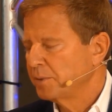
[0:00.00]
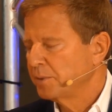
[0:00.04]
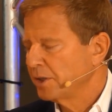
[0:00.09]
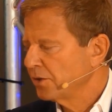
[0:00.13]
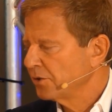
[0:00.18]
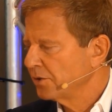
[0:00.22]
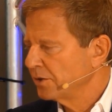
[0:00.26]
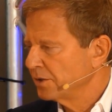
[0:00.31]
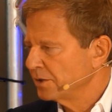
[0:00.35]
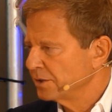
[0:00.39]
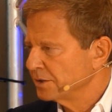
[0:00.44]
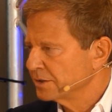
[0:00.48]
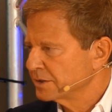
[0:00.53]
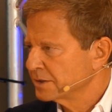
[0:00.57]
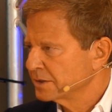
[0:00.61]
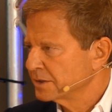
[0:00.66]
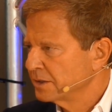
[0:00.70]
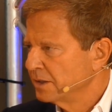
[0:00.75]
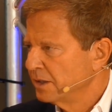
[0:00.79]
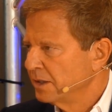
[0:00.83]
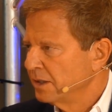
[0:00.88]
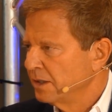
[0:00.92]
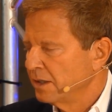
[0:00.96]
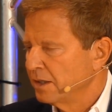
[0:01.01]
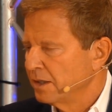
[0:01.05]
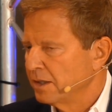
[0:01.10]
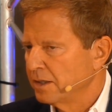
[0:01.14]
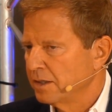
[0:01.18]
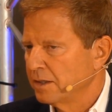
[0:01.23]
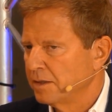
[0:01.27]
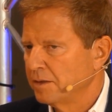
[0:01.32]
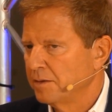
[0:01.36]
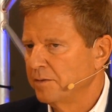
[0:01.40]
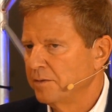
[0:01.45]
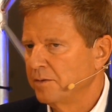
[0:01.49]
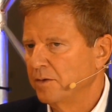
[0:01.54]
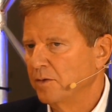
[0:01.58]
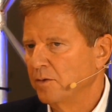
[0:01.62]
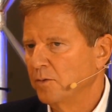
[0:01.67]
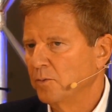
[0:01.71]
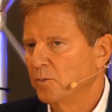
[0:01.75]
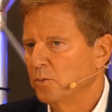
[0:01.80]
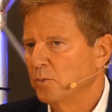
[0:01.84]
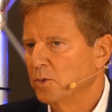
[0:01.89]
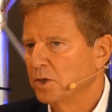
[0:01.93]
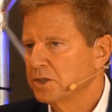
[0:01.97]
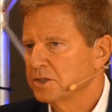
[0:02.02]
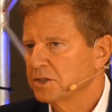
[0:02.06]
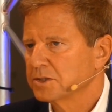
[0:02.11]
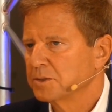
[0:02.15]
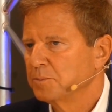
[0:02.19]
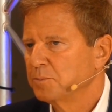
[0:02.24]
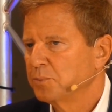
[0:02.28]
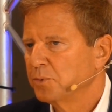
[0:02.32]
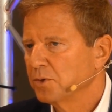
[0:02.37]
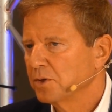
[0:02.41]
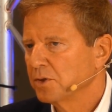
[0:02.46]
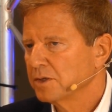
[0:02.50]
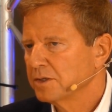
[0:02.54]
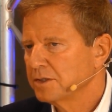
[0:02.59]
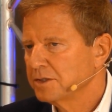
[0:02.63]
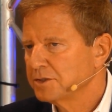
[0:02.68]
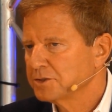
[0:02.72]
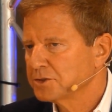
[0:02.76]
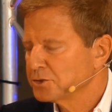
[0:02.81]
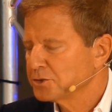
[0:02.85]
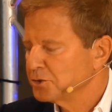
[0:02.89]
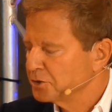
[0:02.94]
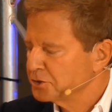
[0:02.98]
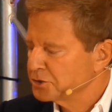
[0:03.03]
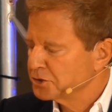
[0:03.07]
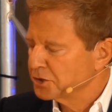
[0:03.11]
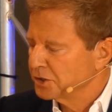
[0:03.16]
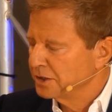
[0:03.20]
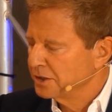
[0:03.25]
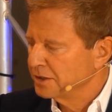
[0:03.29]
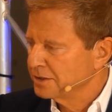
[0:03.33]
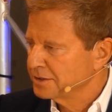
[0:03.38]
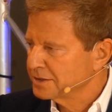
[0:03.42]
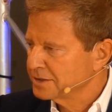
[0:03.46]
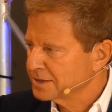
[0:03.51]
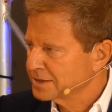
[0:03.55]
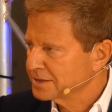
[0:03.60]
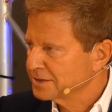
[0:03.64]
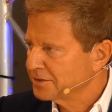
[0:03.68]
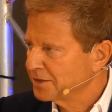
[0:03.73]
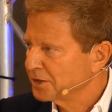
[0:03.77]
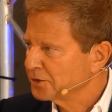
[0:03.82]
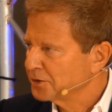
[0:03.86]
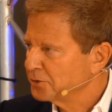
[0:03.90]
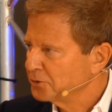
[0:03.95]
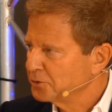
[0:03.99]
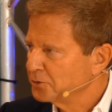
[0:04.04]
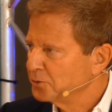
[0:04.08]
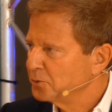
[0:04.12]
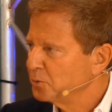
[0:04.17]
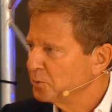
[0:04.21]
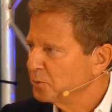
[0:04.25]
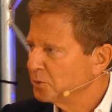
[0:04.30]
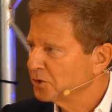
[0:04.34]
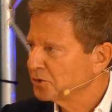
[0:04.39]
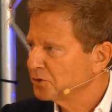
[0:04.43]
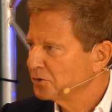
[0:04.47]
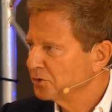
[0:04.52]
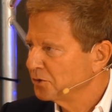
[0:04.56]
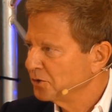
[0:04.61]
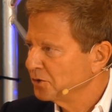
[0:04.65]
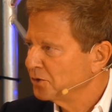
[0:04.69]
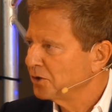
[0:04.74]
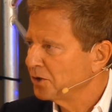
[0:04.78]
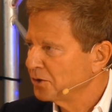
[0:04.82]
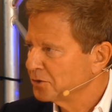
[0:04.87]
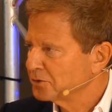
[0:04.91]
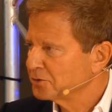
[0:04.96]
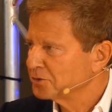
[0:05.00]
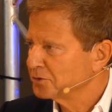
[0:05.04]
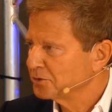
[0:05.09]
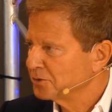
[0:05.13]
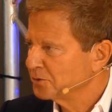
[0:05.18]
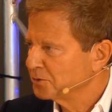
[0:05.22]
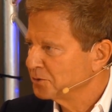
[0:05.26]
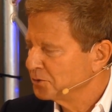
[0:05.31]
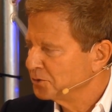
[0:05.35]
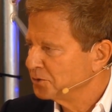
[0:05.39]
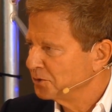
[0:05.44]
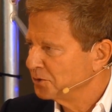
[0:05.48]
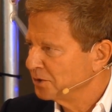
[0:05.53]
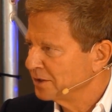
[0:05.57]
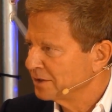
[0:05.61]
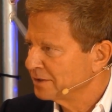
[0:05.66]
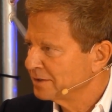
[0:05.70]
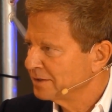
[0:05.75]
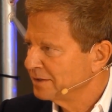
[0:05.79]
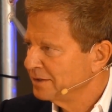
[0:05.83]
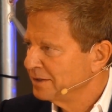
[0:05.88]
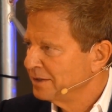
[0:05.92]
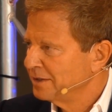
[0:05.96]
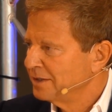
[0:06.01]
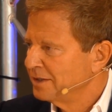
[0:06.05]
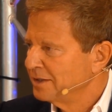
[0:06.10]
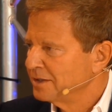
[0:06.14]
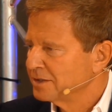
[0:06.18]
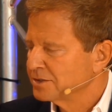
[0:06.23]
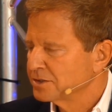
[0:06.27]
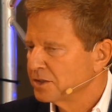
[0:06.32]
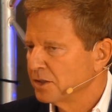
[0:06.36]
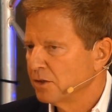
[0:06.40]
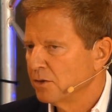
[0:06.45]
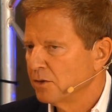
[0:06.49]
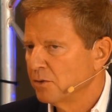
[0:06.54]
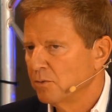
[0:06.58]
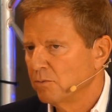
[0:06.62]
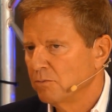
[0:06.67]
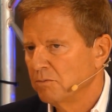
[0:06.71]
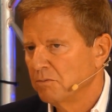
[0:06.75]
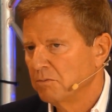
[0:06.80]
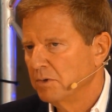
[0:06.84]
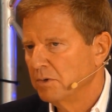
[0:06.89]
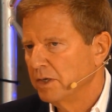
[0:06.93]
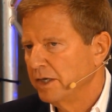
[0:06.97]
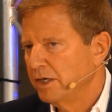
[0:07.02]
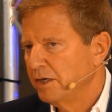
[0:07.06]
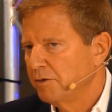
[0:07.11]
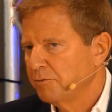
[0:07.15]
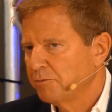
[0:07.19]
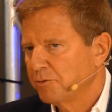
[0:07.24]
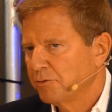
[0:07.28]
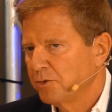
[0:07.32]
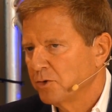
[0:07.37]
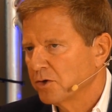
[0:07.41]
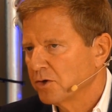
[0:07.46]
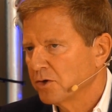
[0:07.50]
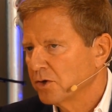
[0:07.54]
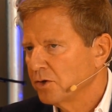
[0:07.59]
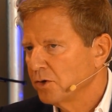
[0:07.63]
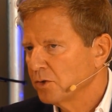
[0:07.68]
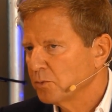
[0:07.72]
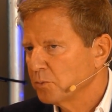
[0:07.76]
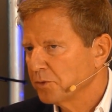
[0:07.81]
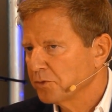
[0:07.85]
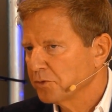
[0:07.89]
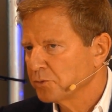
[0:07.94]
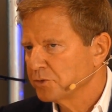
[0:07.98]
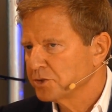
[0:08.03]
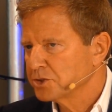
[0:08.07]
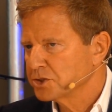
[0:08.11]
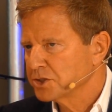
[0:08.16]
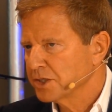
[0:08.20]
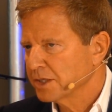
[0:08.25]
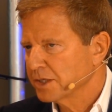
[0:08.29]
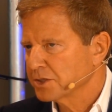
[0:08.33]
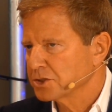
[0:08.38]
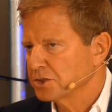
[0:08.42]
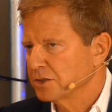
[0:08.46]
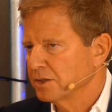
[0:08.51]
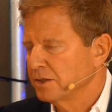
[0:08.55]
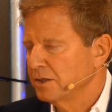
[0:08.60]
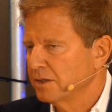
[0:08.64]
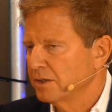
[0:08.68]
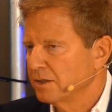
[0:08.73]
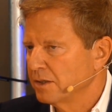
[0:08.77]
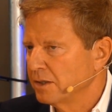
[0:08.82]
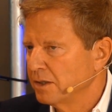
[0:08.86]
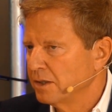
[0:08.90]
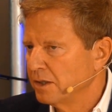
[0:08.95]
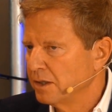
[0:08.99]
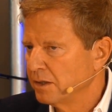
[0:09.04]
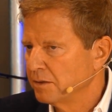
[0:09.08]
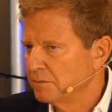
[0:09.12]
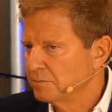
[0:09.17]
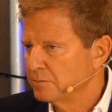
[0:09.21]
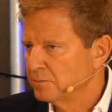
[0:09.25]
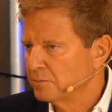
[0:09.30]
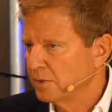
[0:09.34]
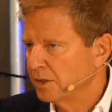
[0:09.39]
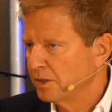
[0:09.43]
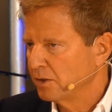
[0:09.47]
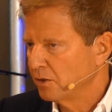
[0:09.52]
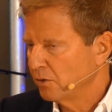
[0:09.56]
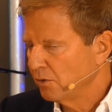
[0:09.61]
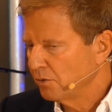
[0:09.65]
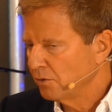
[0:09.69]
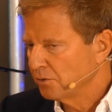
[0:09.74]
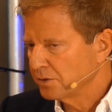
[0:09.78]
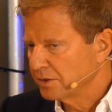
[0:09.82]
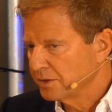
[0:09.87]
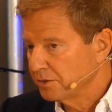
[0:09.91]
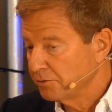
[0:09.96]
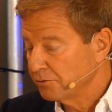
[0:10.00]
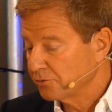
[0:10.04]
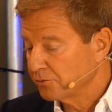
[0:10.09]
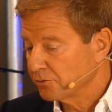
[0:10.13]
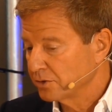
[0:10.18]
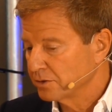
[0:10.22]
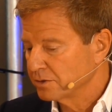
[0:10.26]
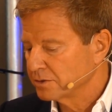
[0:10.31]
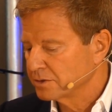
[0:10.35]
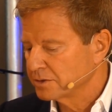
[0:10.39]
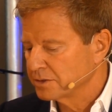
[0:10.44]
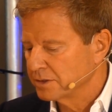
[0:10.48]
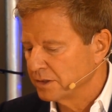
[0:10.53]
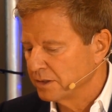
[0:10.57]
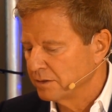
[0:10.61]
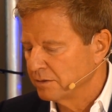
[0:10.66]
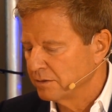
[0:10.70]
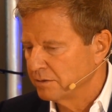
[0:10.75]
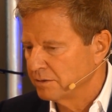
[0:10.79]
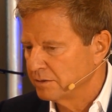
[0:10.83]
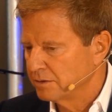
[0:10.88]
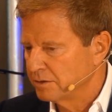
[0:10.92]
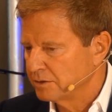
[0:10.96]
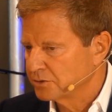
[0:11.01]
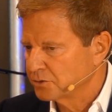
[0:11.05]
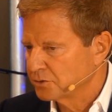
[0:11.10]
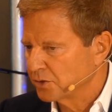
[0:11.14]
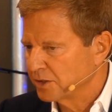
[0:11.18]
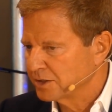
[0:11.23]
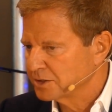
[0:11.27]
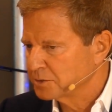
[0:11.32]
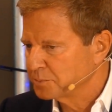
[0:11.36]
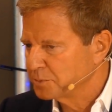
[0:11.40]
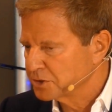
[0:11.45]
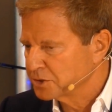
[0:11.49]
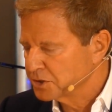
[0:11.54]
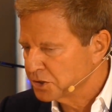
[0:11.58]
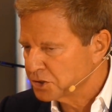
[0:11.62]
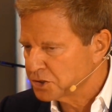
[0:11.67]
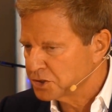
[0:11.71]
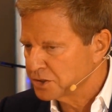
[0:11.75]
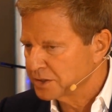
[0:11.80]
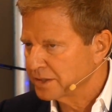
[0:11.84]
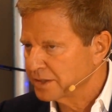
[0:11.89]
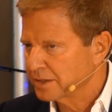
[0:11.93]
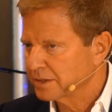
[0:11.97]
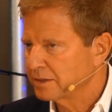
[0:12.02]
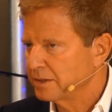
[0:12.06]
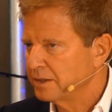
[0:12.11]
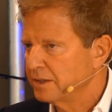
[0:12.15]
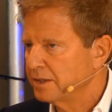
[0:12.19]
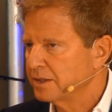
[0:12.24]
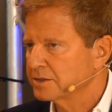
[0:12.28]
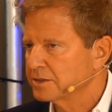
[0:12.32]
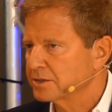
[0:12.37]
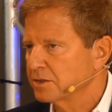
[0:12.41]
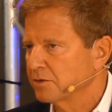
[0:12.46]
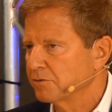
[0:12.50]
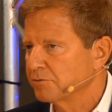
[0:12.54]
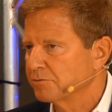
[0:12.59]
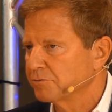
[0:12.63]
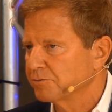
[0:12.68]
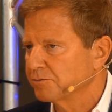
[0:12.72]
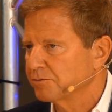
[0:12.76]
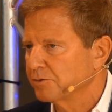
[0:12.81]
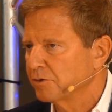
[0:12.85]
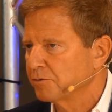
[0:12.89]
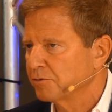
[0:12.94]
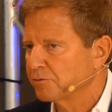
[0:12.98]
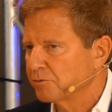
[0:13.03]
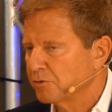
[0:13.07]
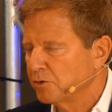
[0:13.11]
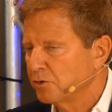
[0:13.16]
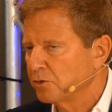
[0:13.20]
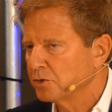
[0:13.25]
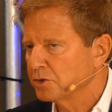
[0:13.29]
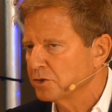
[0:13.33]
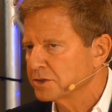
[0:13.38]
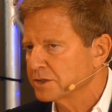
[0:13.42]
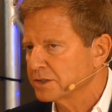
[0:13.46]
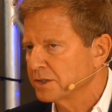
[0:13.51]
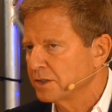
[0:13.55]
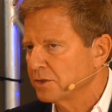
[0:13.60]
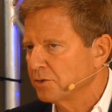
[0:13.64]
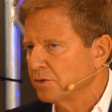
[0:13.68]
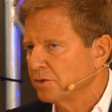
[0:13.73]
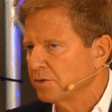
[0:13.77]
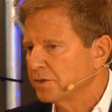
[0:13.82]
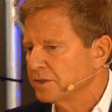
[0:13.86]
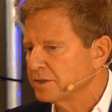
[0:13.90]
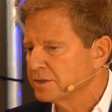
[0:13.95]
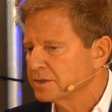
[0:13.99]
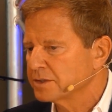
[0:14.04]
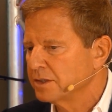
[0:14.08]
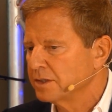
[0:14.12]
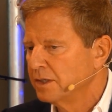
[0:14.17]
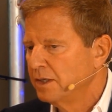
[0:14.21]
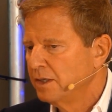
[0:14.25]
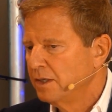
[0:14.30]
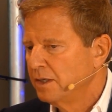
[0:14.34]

barriers. Uh, what is important in surgery is that you do what you know how to, to do it. Sure. So if you're good with resection um, and all the different uh, transposition techniques of, of cords and all this,